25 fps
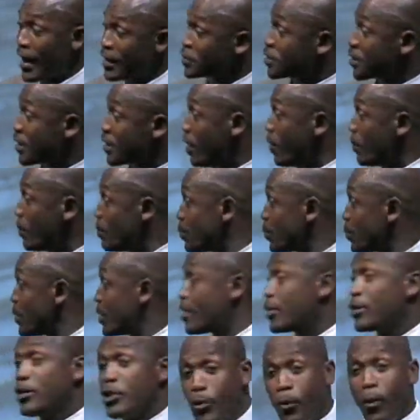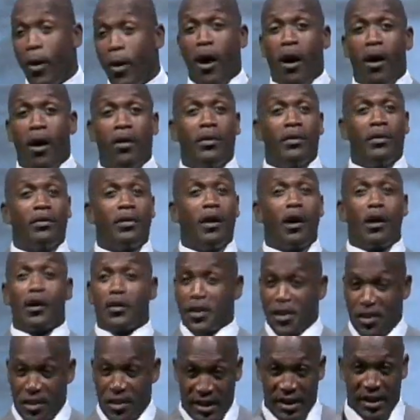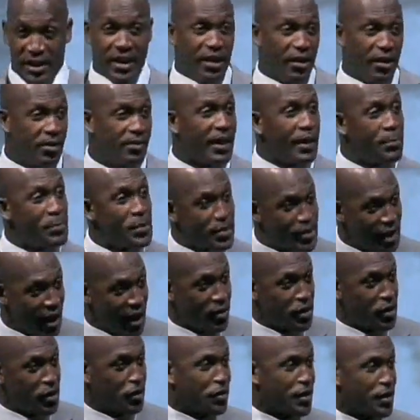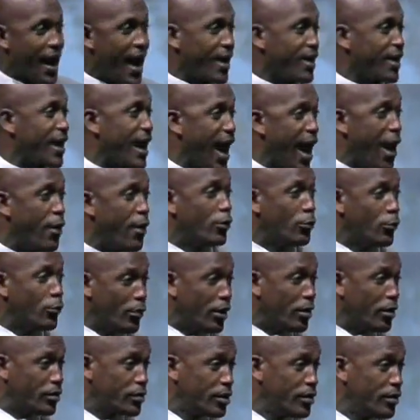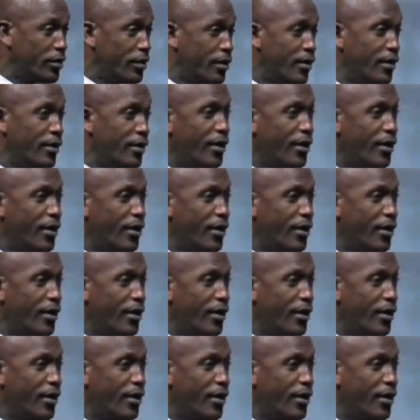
And so you all are sitting here. Let me tell you exactly how it worked